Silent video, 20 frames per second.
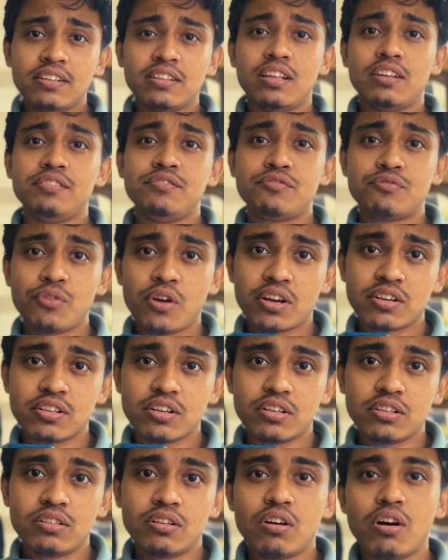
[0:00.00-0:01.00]
the
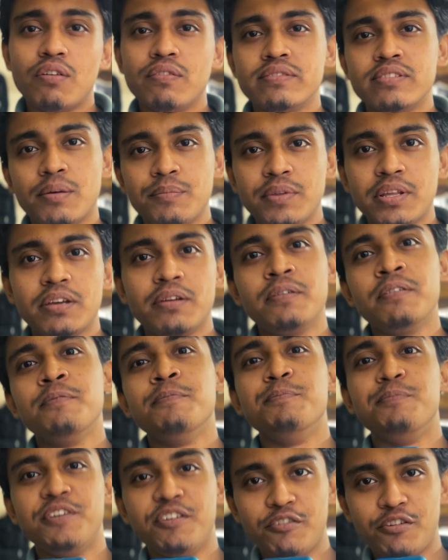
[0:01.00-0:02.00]
structure of something
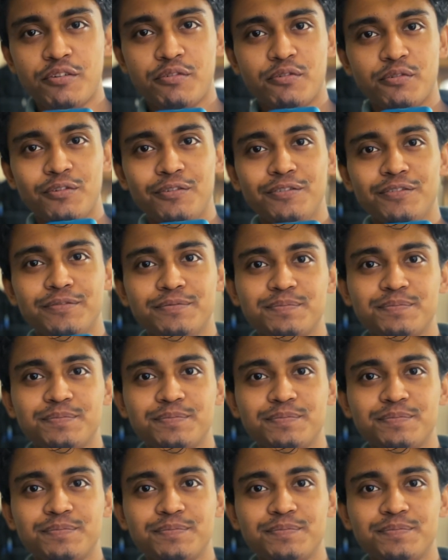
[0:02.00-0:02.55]
beautiful.